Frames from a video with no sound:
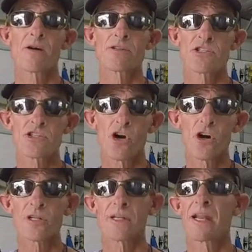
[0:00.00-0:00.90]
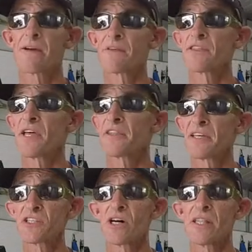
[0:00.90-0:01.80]
startling everything
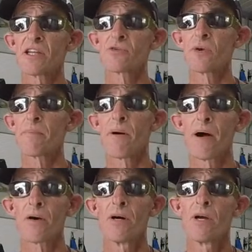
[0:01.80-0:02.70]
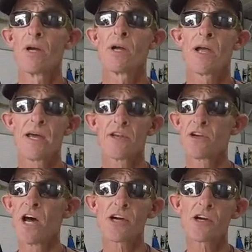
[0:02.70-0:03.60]
that's on that tree pile. And you're
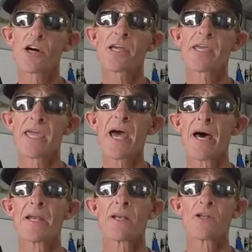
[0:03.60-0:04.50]
not going to get